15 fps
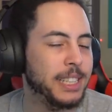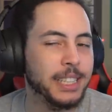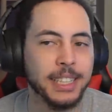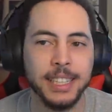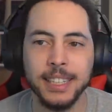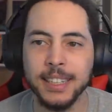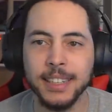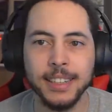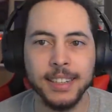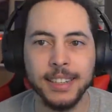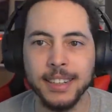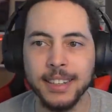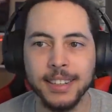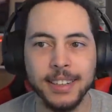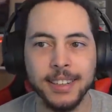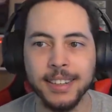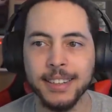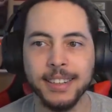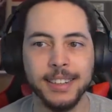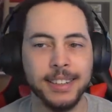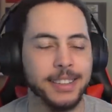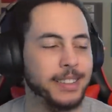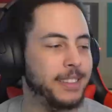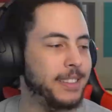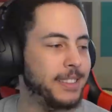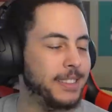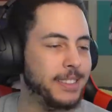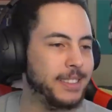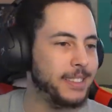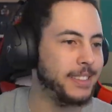
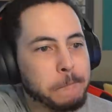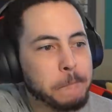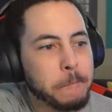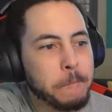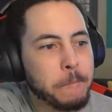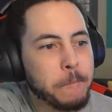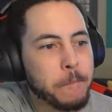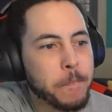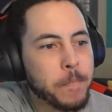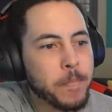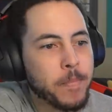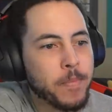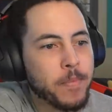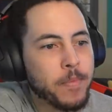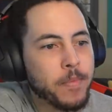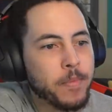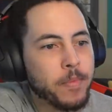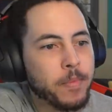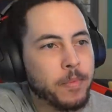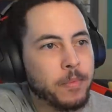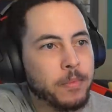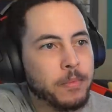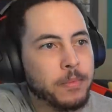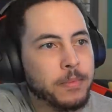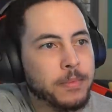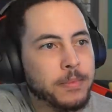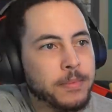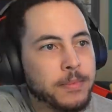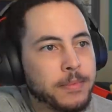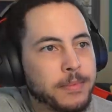
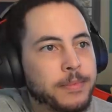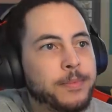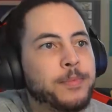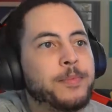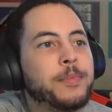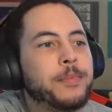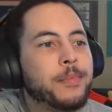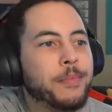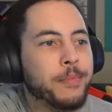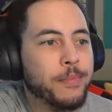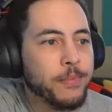[no speech]